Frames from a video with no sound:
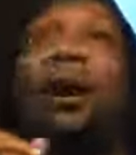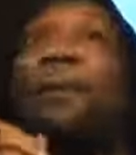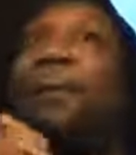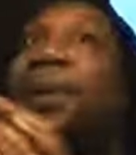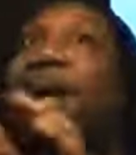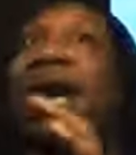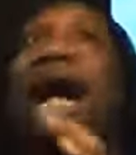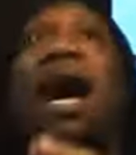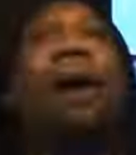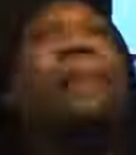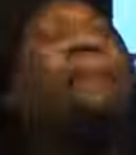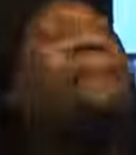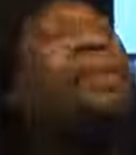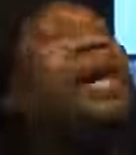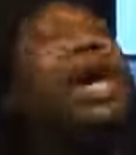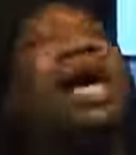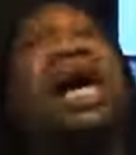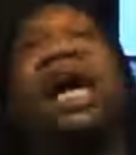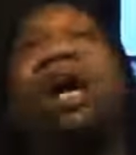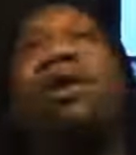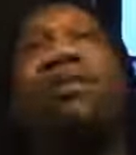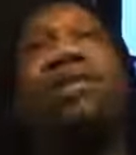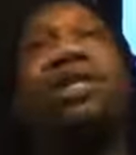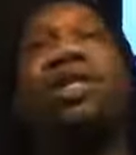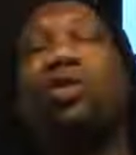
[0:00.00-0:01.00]
But our
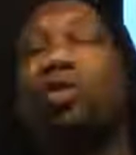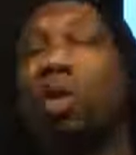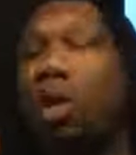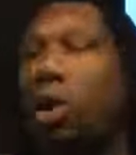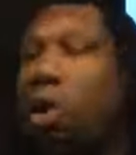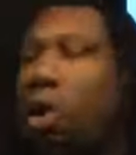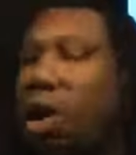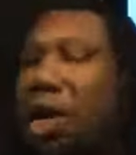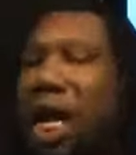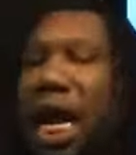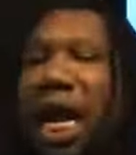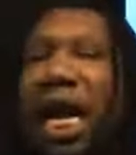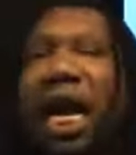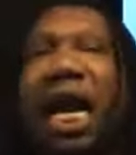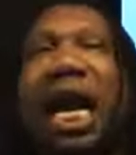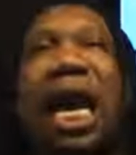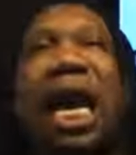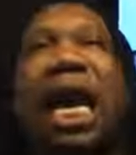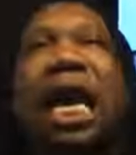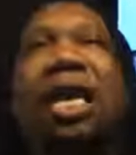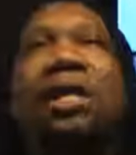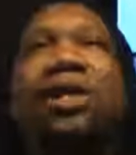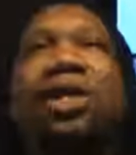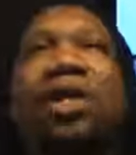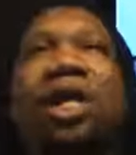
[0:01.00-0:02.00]
parents were on their
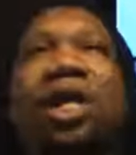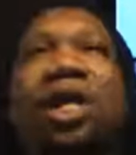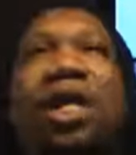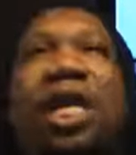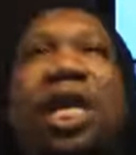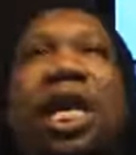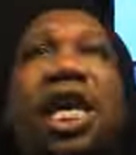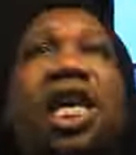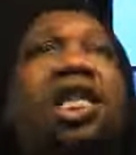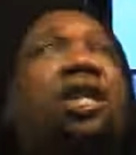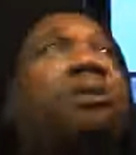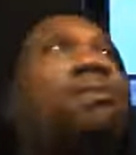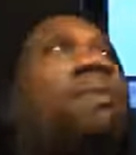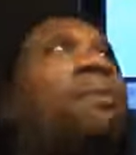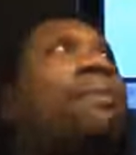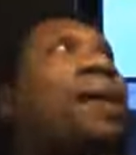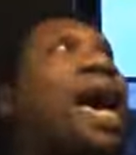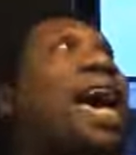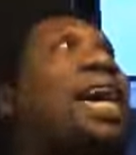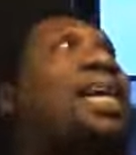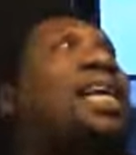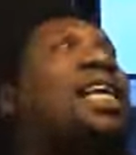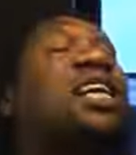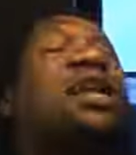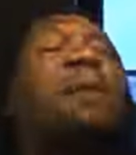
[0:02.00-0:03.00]
hands and knees
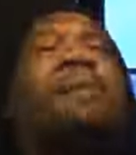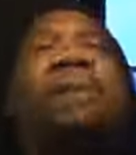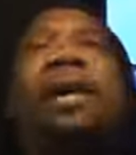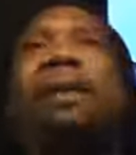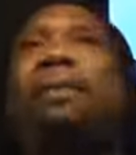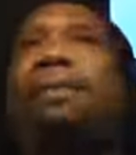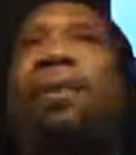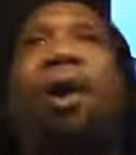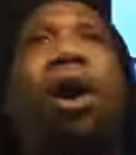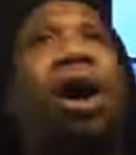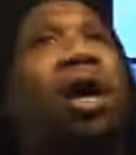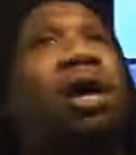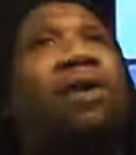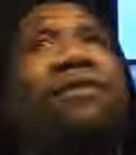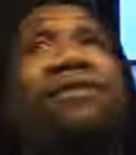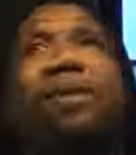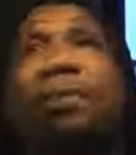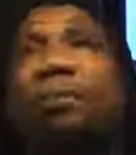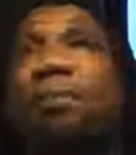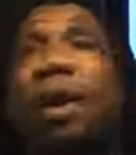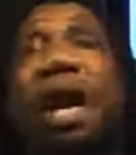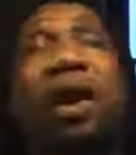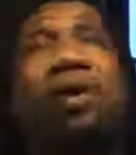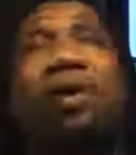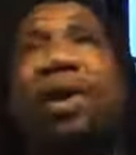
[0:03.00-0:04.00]
begging to be part of
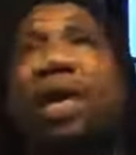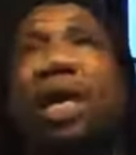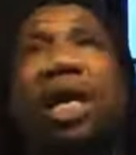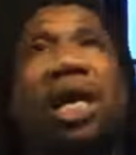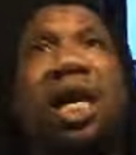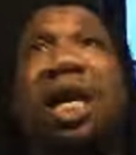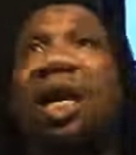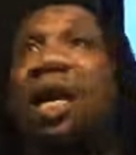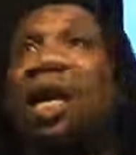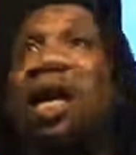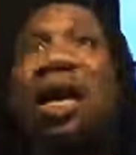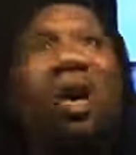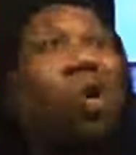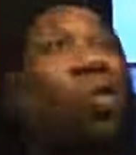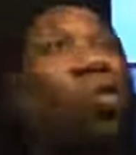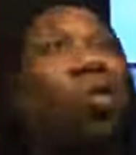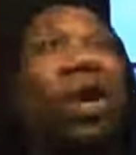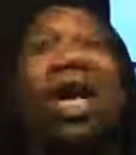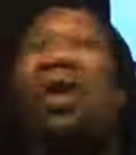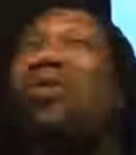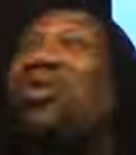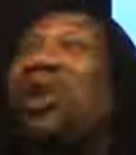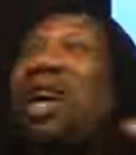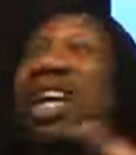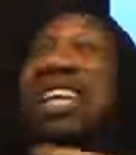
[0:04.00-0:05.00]
America.
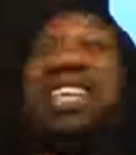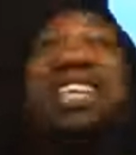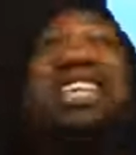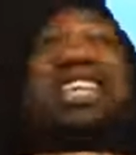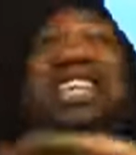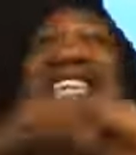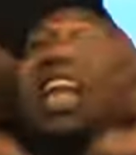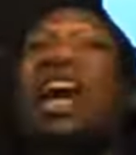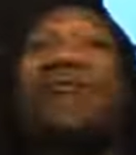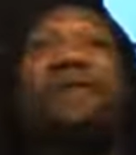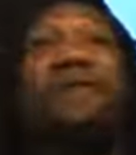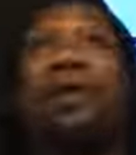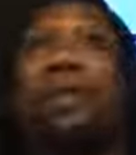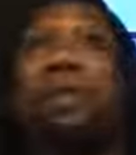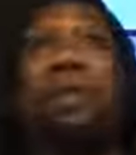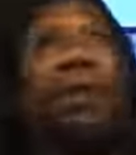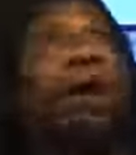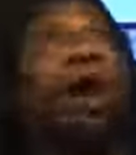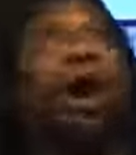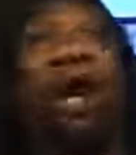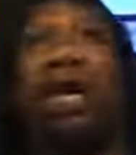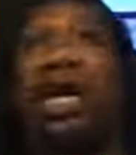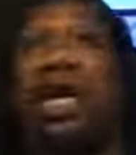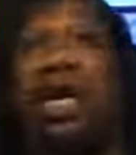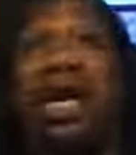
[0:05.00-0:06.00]
We were never
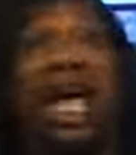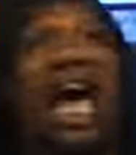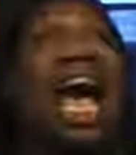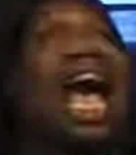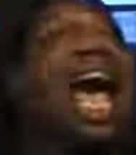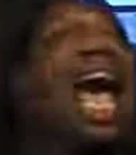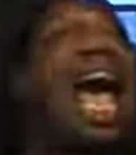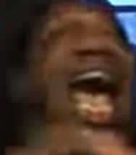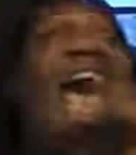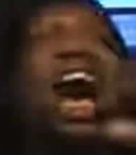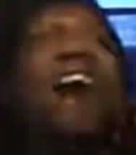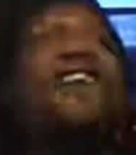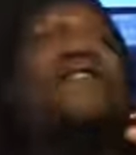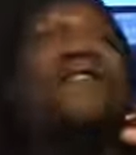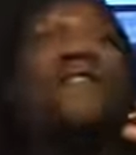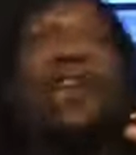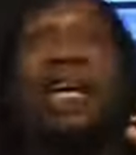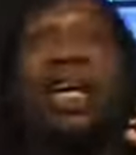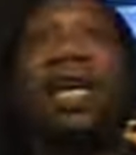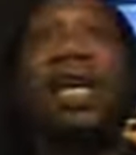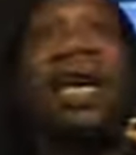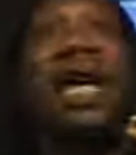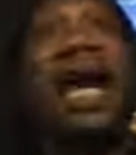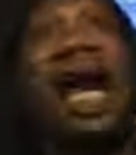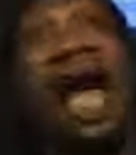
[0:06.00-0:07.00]
part of that, ever.